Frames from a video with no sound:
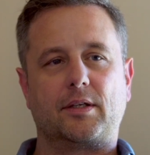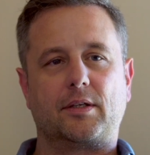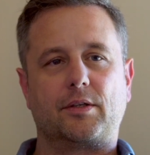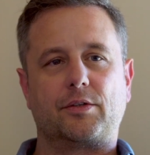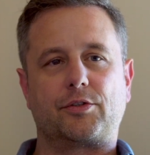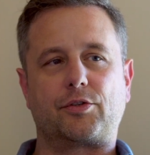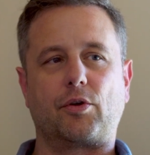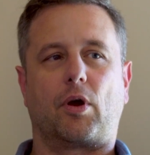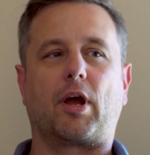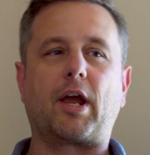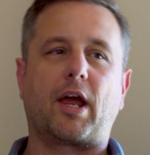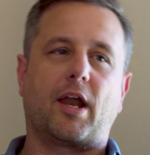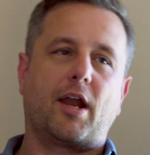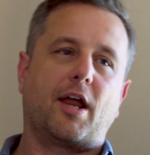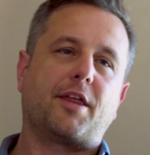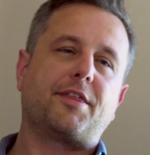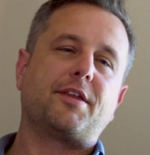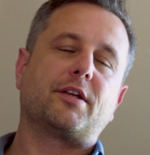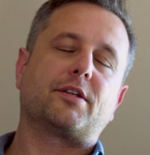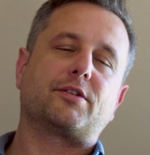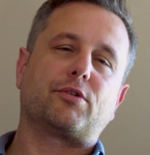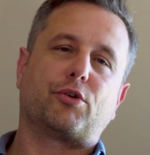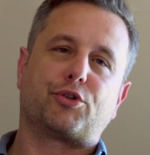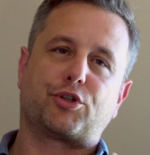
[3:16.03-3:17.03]
So again, I
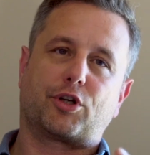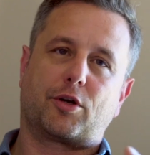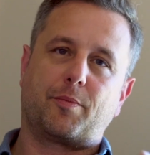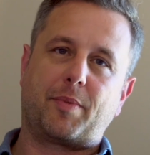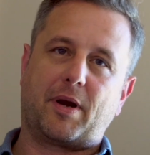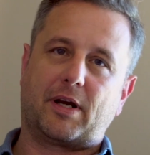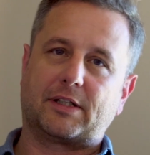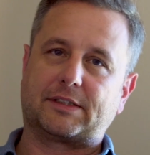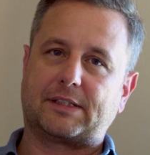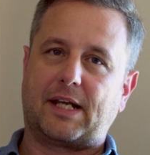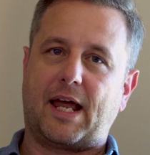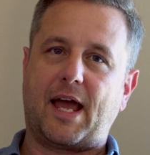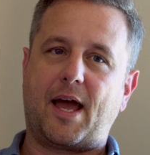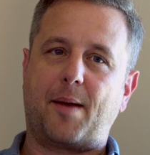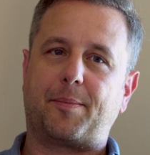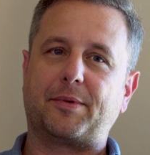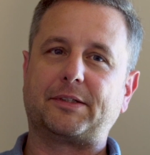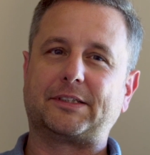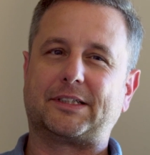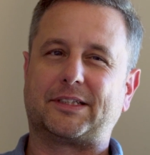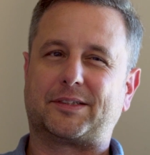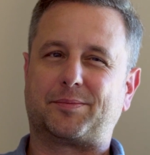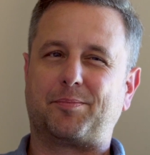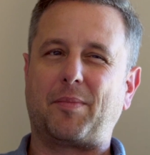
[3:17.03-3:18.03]
think social comparison
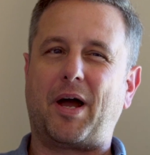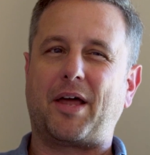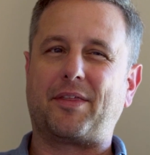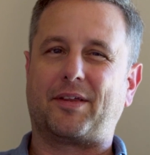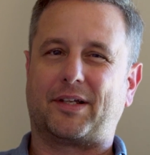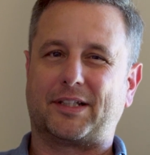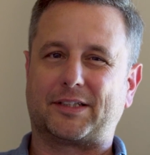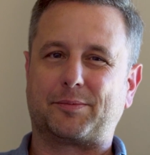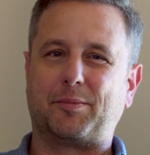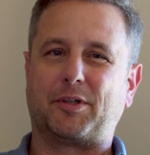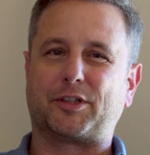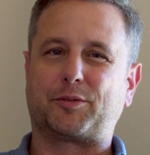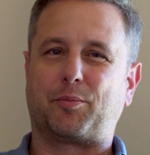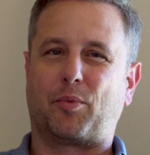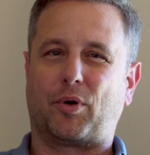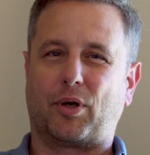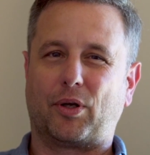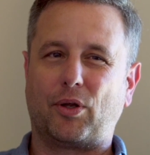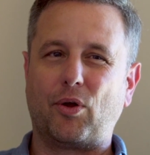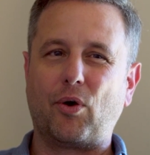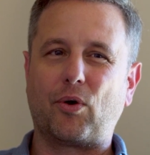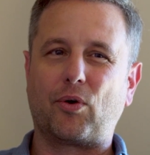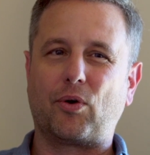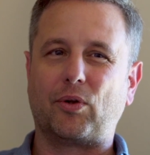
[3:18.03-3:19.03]
happens. I think it's much more
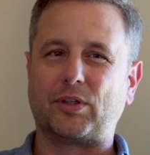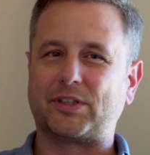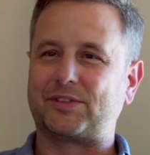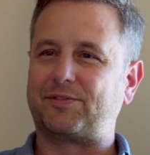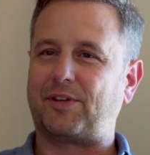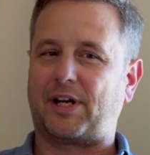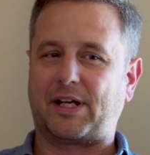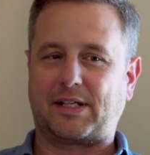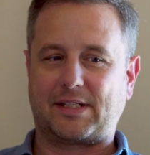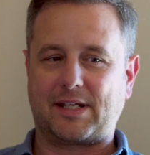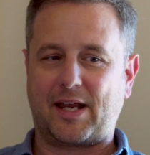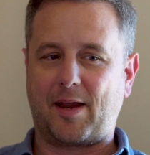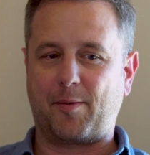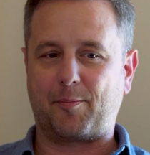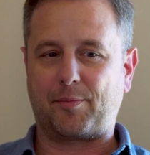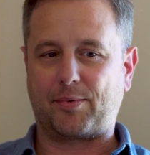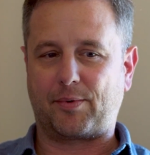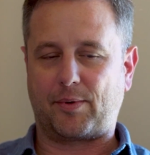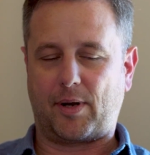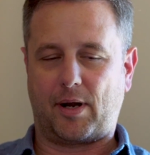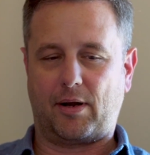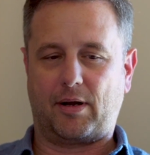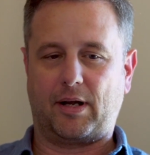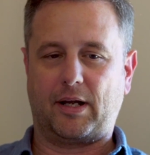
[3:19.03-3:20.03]
local. It's very
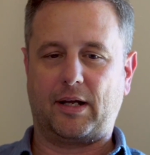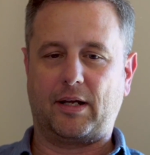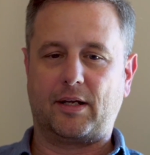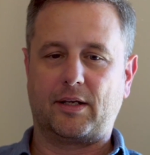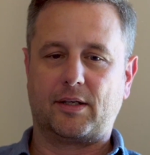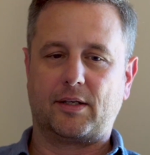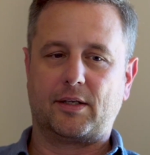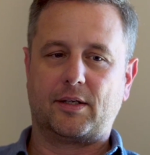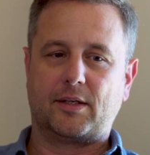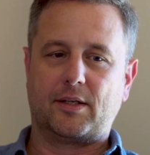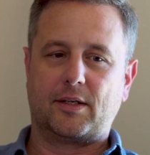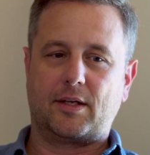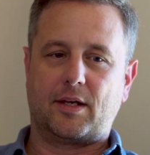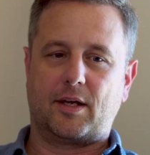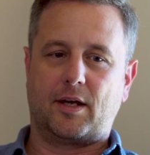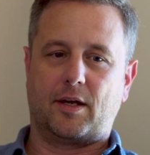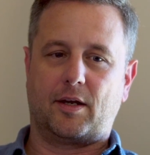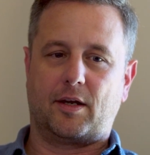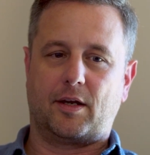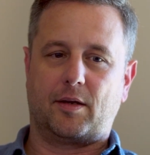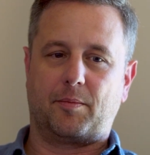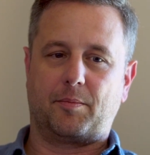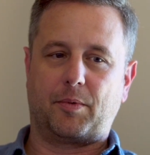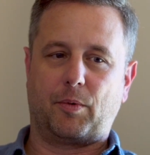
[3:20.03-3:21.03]
temporary.
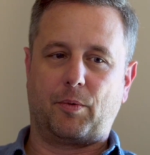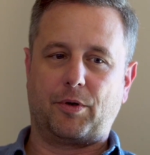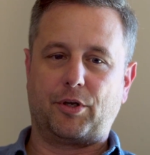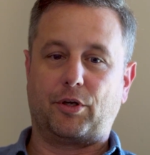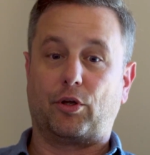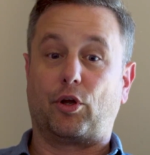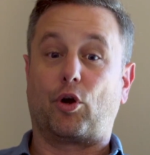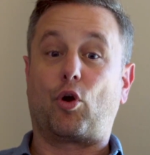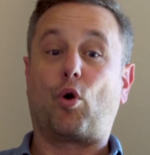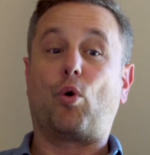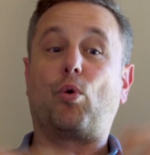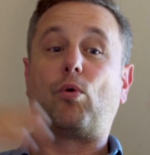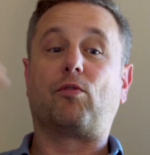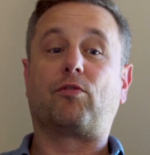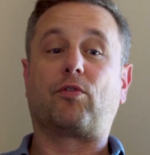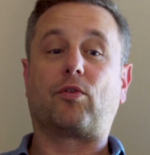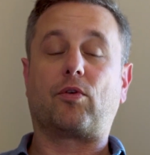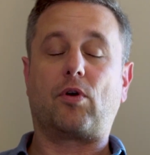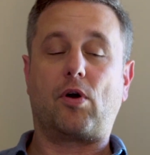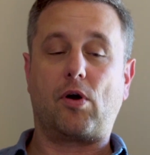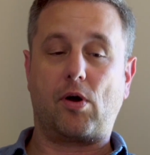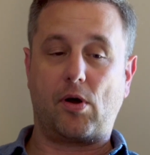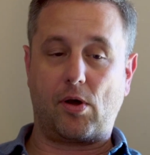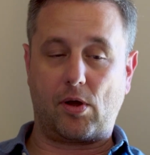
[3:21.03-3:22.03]
But when you look
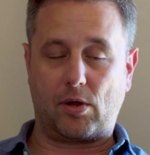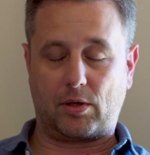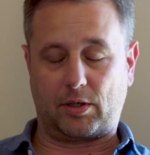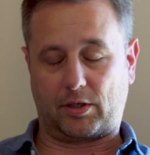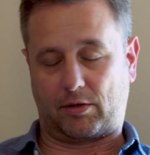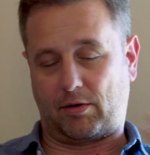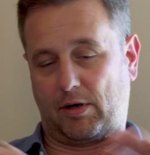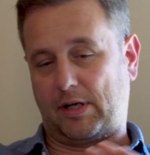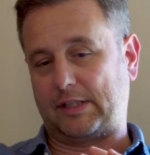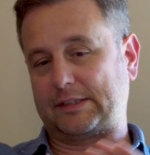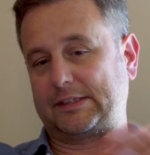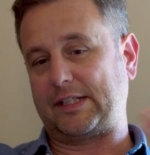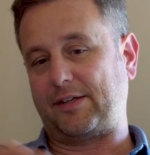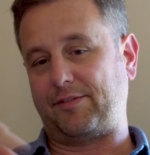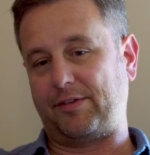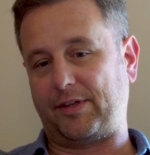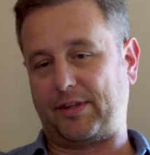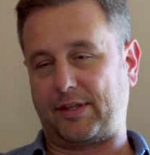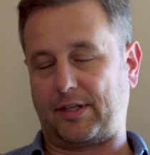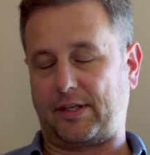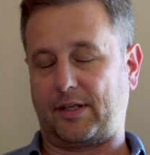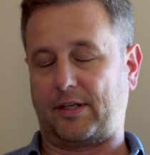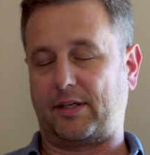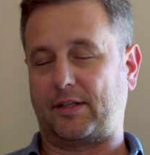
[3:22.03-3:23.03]
overall across
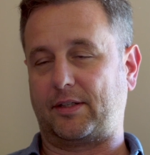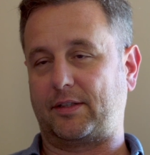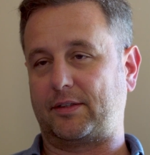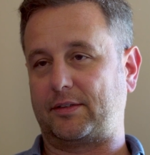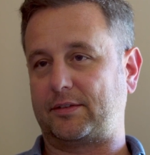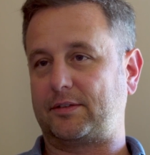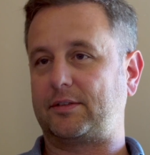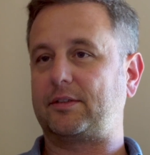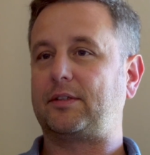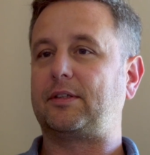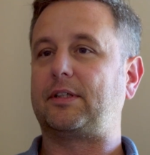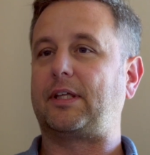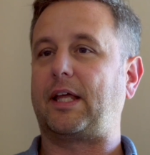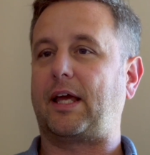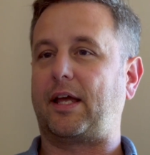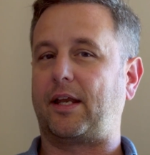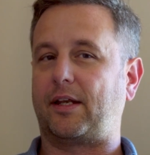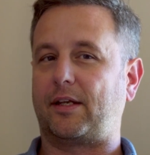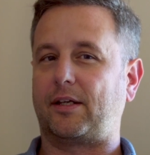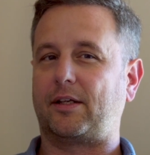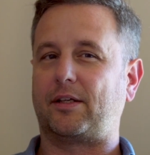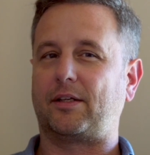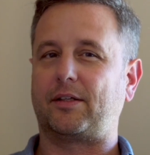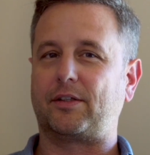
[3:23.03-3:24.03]
everything,
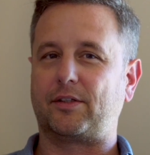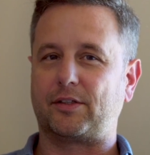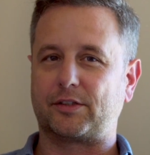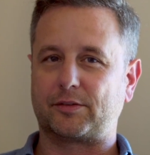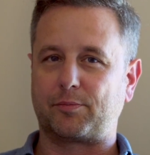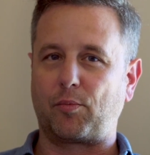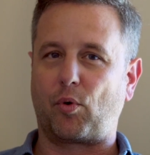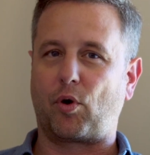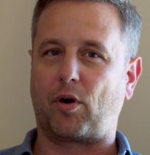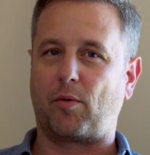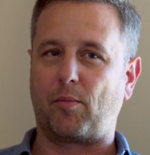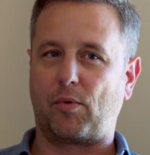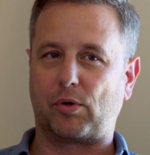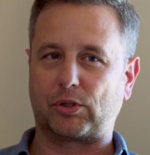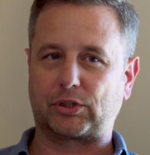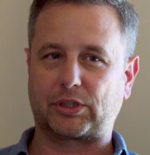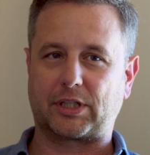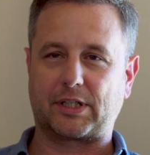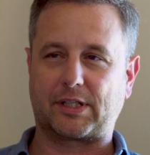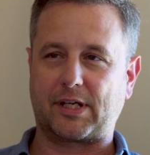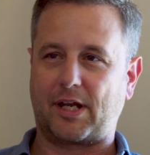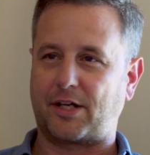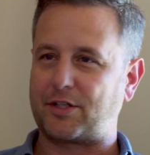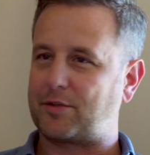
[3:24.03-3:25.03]
then there's more emotional
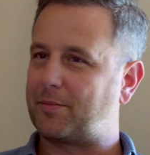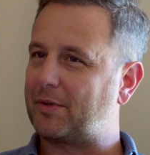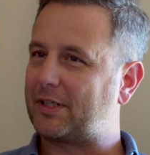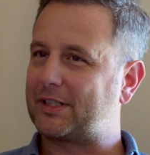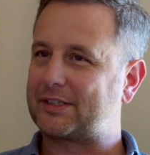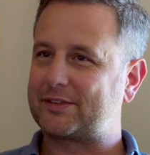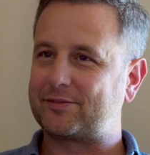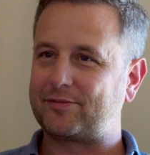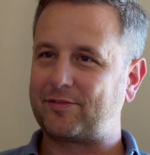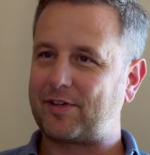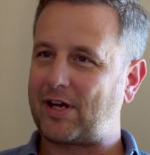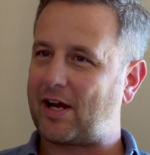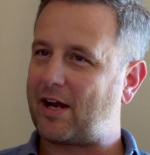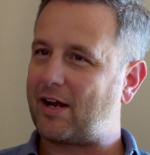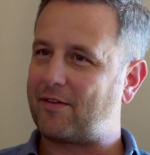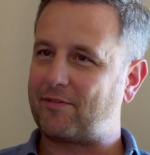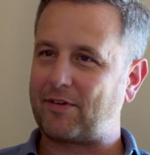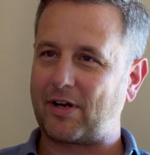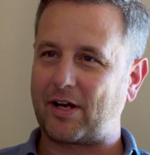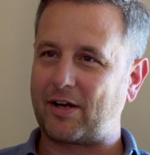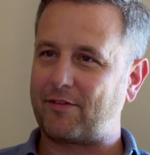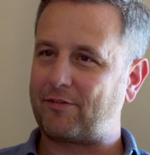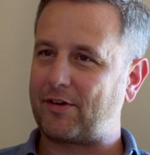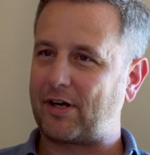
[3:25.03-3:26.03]
contagion, but it's very,
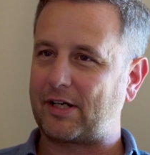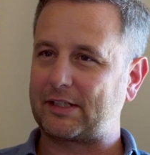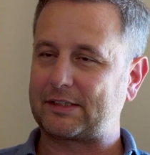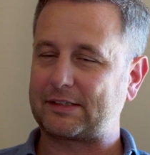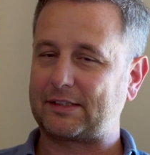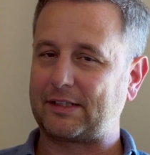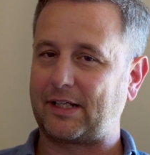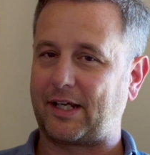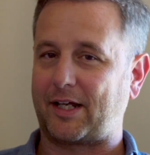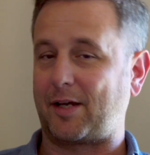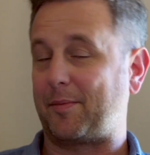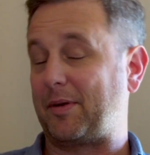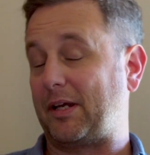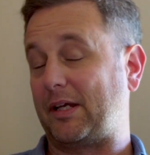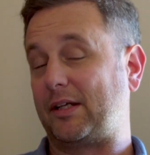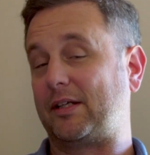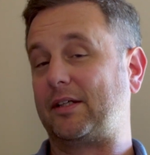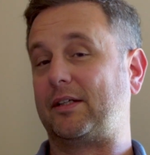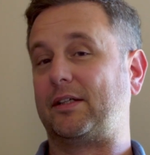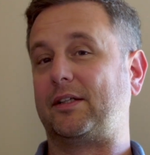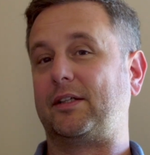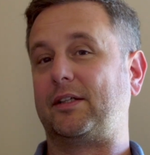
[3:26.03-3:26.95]
very, very slight. I mean,